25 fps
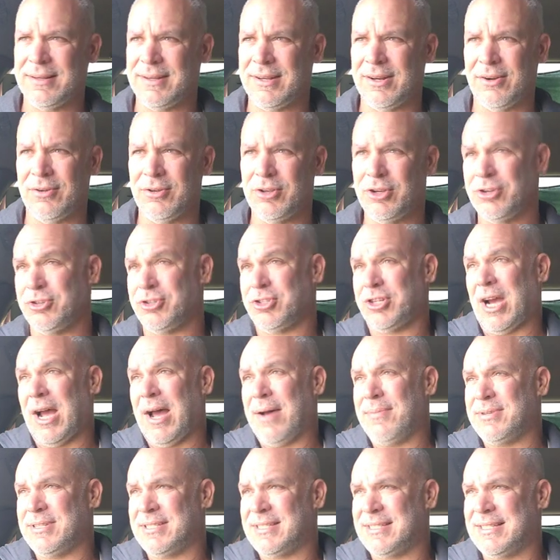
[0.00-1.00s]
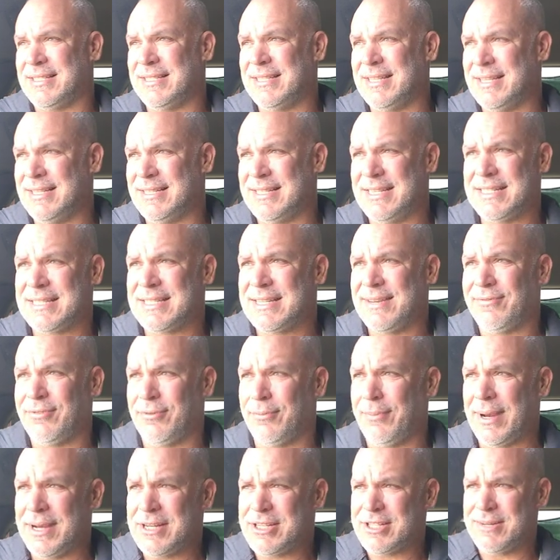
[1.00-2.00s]
You know, your job is
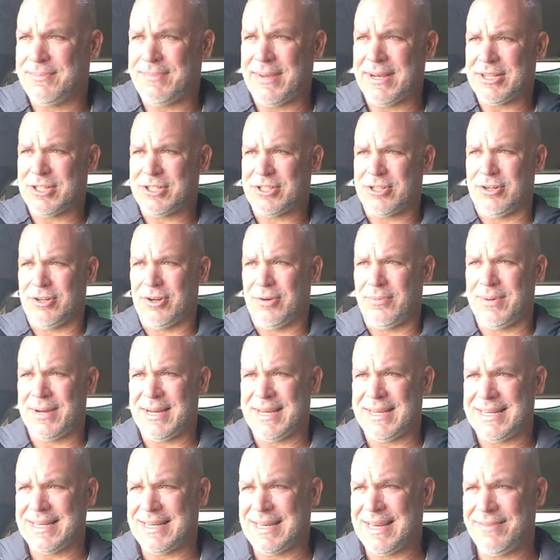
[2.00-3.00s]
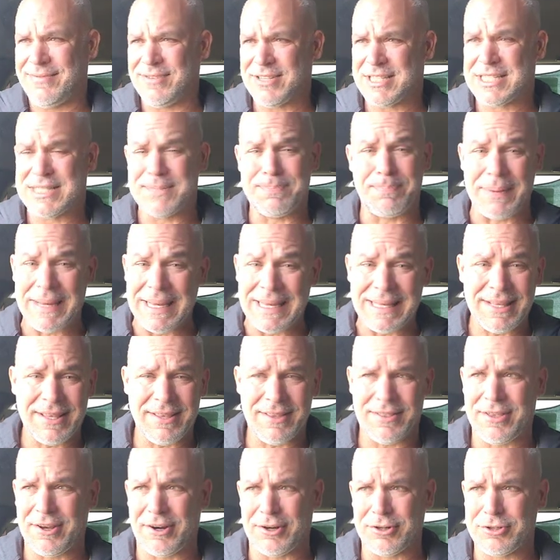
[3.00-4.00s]
disinformation, making sure nobody can even speak
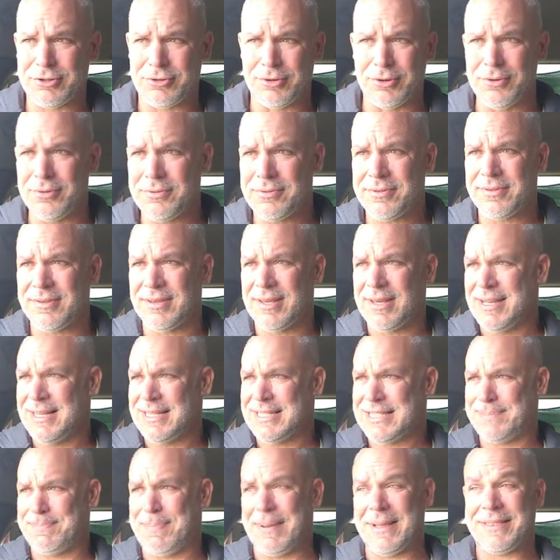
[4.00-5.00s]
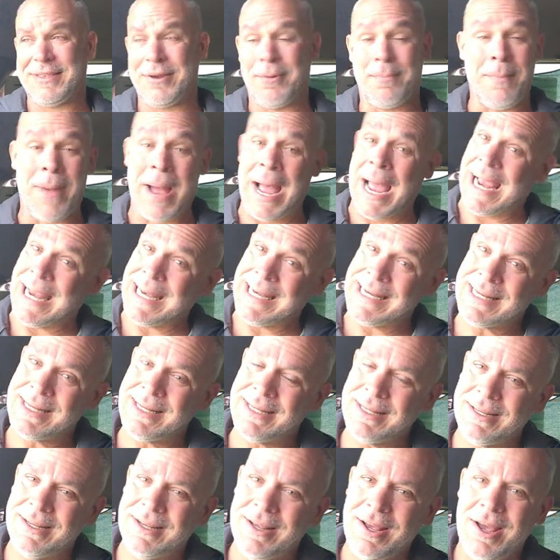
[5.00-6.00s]
their truth, speak their mind.